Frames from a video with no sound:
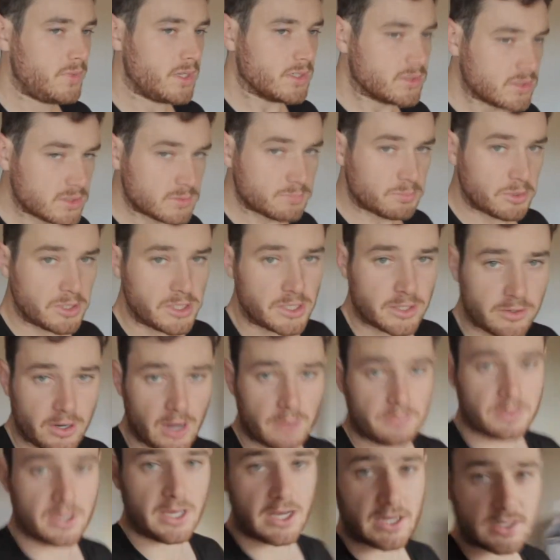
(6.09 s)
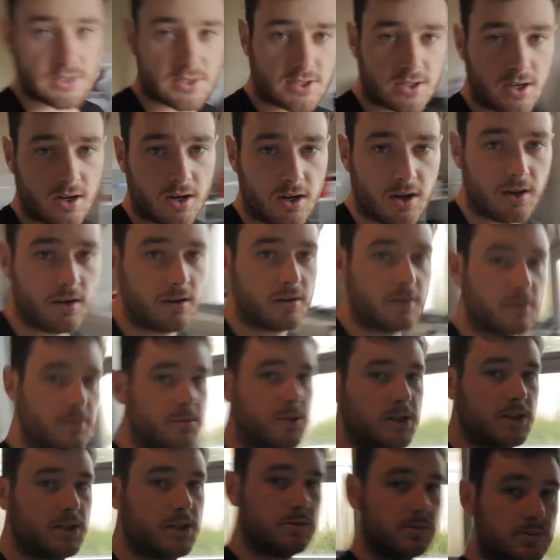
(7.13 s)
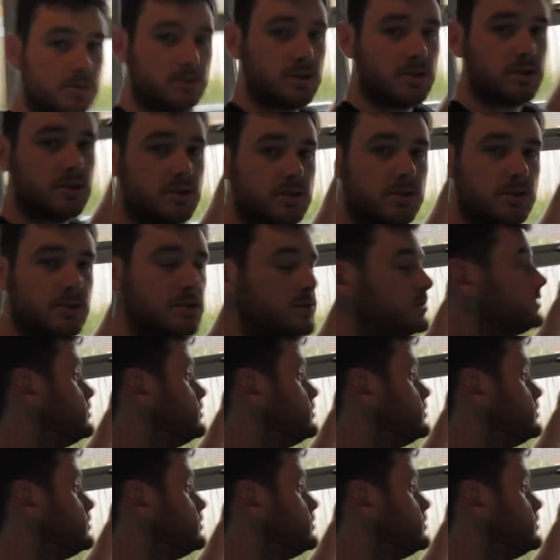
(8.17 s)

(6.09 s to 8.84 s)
It's pretty crappy outside. I mean, it's